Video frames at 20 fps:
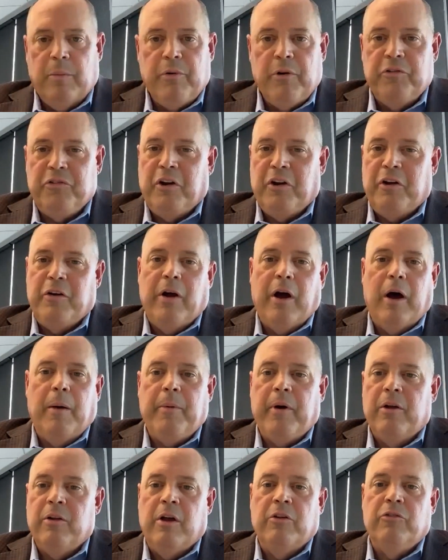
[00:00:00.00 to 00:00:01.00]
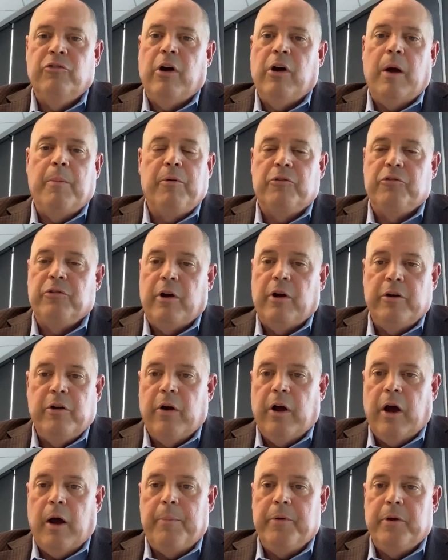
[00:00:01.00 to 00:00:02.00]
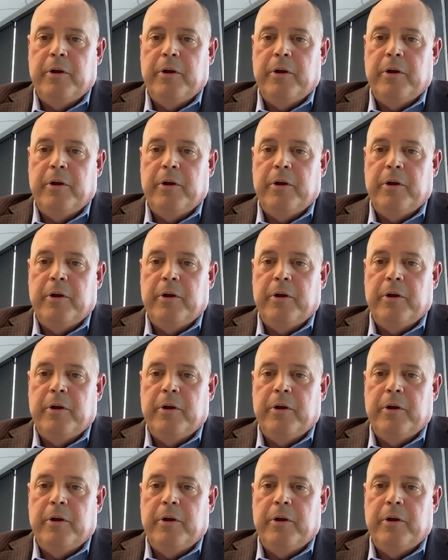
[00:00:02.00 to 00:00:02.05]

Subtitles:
Appreciate all your help. And Jerry, I appreciate all your help.